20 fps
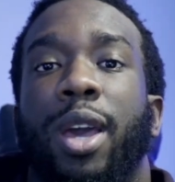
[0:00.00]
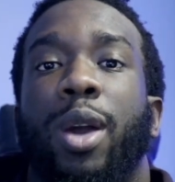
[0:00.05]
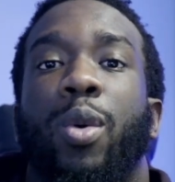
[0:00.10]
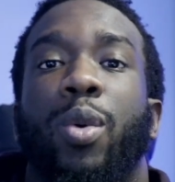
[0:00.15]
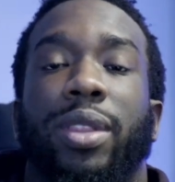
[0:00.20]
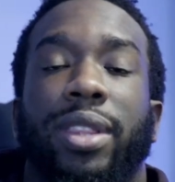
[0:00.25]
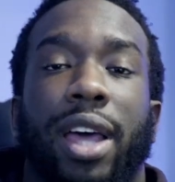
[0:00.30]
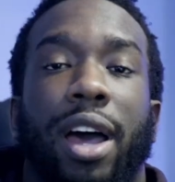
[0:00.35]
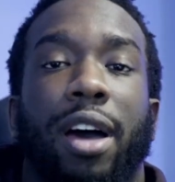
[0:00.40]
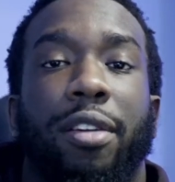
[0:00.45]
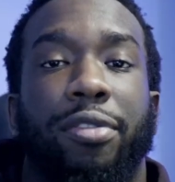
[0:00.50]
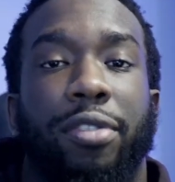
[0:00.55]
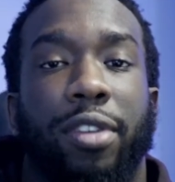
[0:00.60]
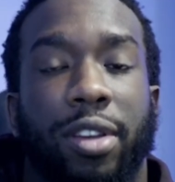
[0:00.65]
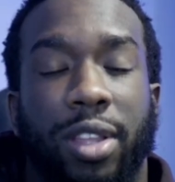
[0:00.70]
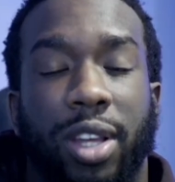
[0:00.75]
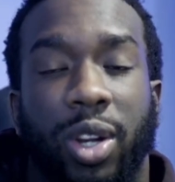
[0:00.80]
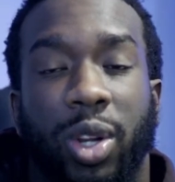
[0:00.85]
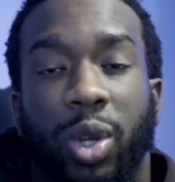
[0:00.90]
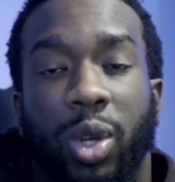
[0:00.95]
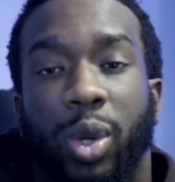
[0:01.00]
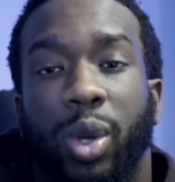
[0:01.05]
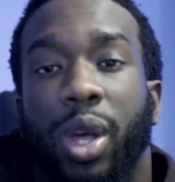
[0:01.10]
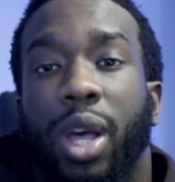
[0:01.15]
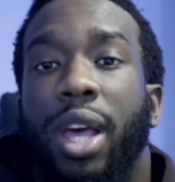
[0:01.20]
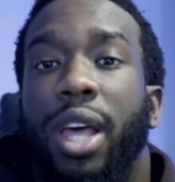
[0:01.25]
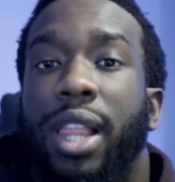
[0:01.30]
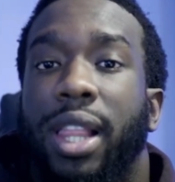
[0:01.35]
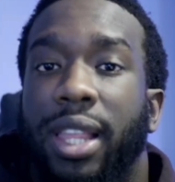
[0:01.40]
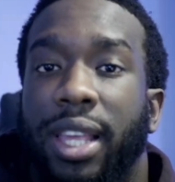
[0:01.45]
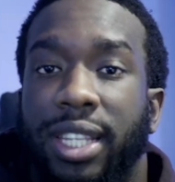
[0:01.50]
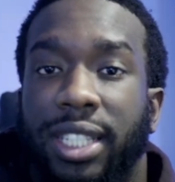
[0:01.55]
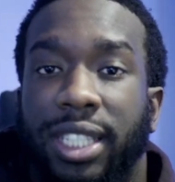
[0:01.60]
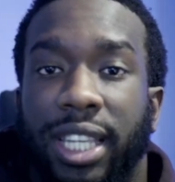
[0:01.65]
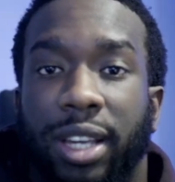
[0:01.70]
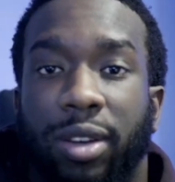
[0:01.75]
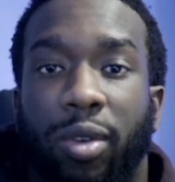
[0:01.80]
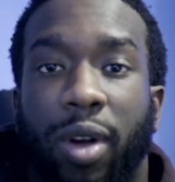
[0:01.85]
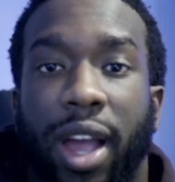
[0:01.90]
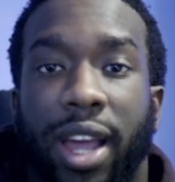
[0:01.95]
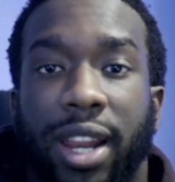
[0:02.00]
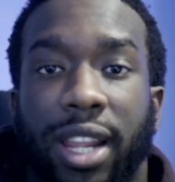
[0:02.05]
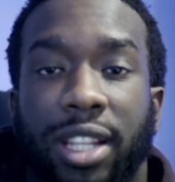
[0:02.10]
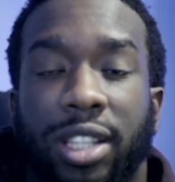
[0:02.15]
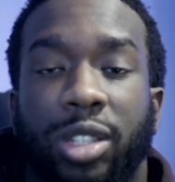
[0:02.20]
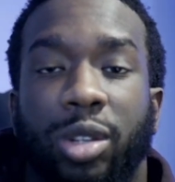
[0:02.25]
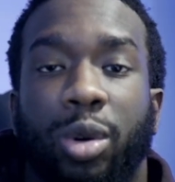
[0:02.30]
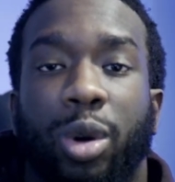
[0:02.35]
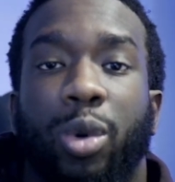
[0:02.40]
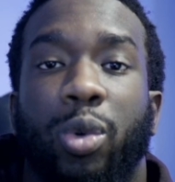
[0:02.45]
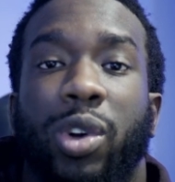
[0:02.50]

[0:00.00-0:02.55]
Without further ado, let's get right into it.